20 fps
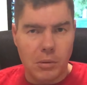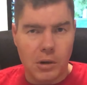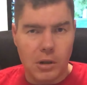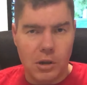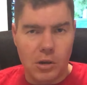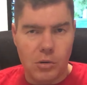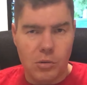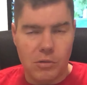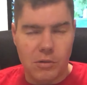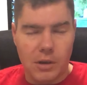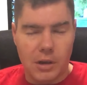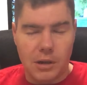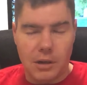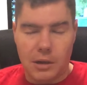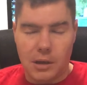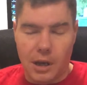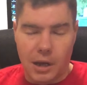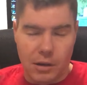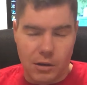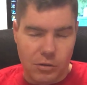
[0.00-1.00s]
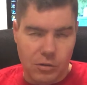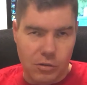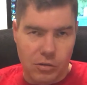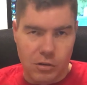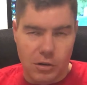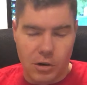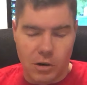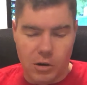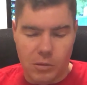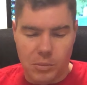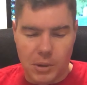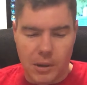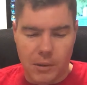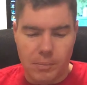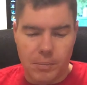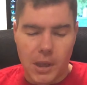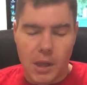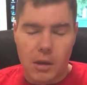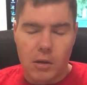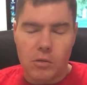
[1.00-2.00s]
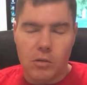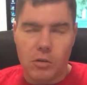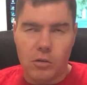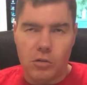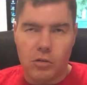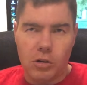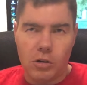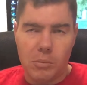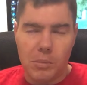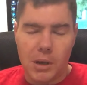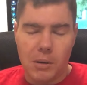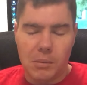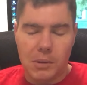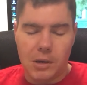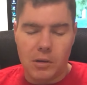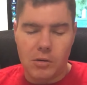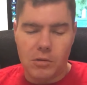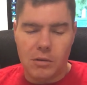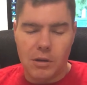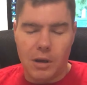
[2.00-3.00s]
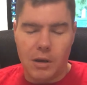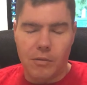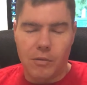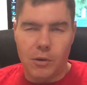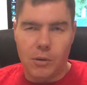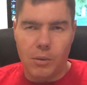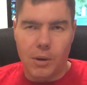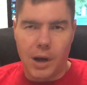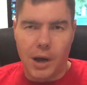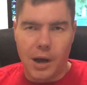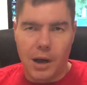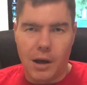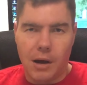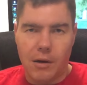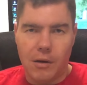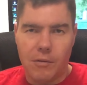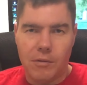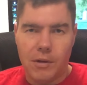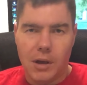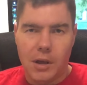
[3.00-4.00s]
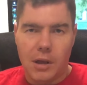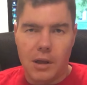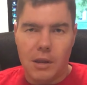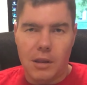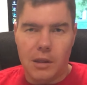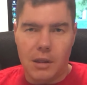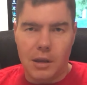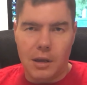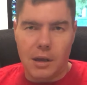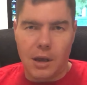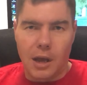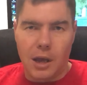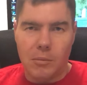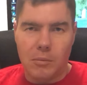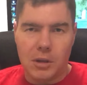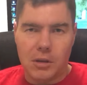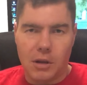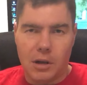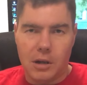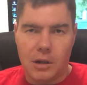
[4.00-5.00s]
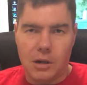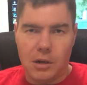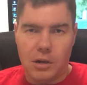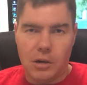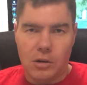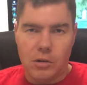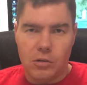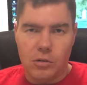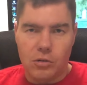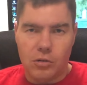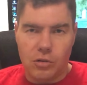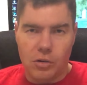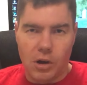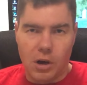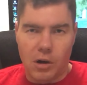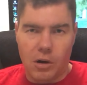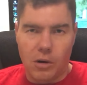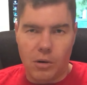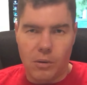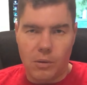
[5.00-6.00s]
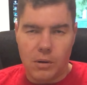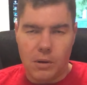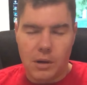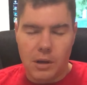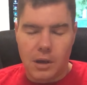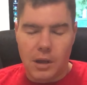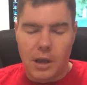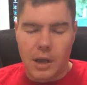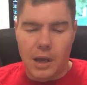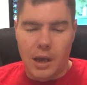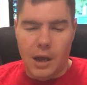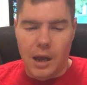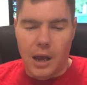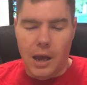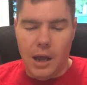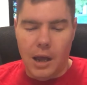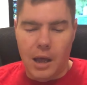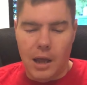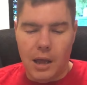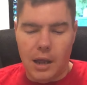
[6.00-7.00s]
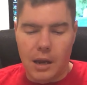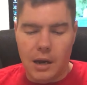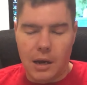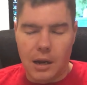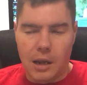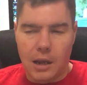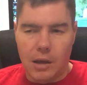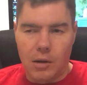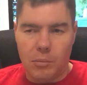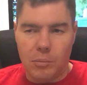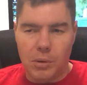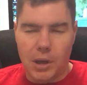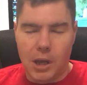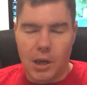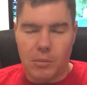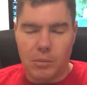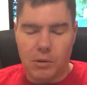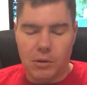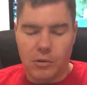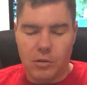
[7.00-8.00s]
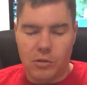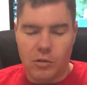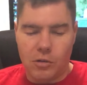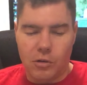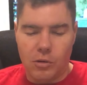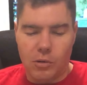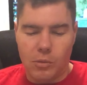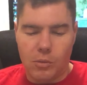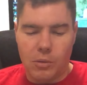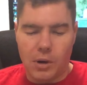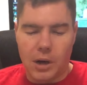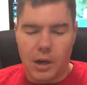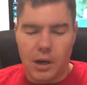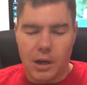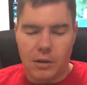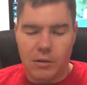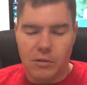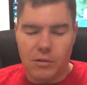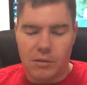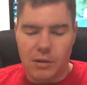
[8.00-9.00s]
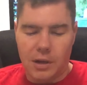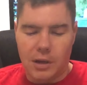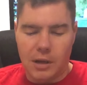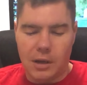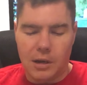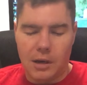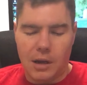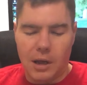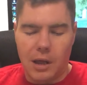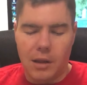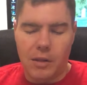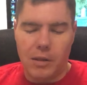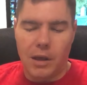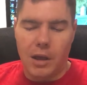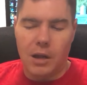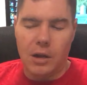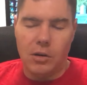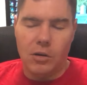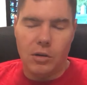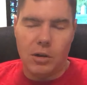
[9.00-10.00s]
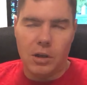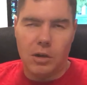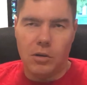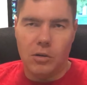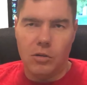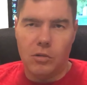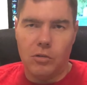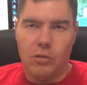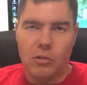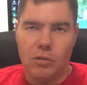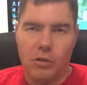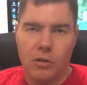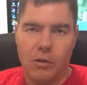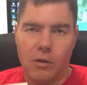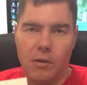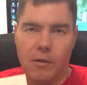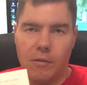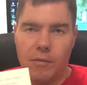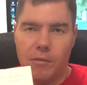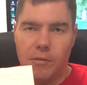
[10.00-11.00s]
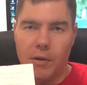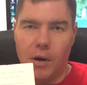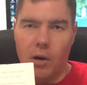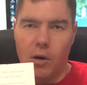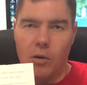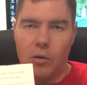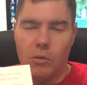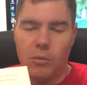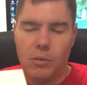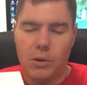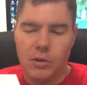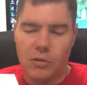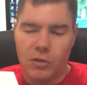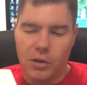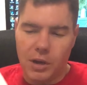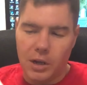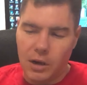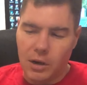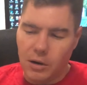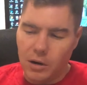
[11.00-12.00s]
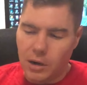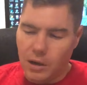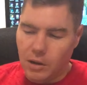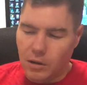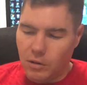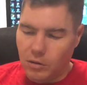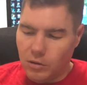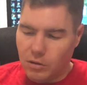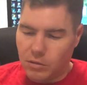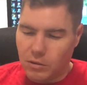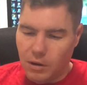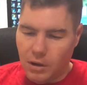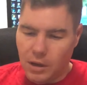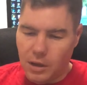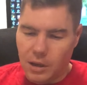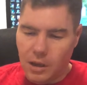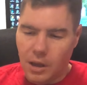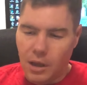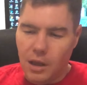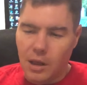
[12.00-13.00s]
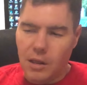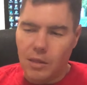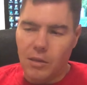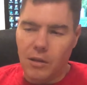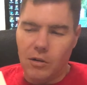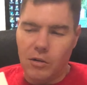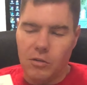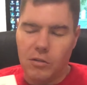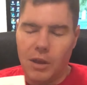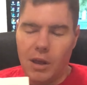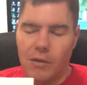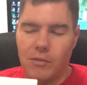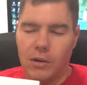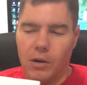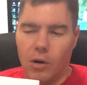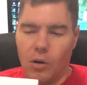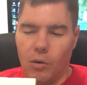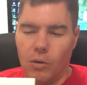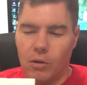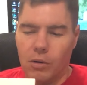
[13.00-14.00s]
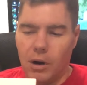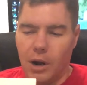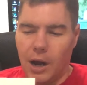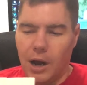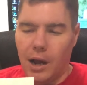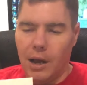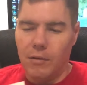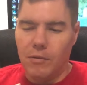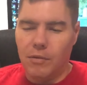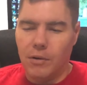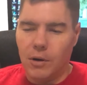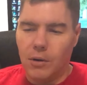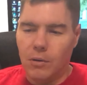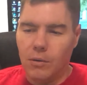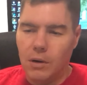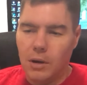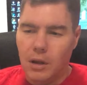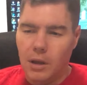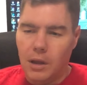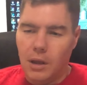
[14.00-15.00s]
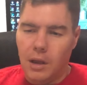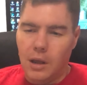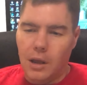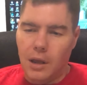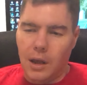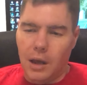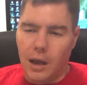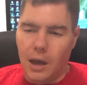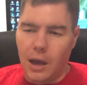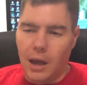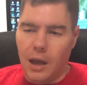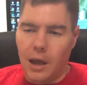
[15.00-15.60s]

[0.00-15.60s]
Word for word: be able to use it. Yes, she heard me. So you should be able to use it if you have the Amazon show and be able to uh, see it. And then you can use your phone, which here it looks like they just have an older iPhone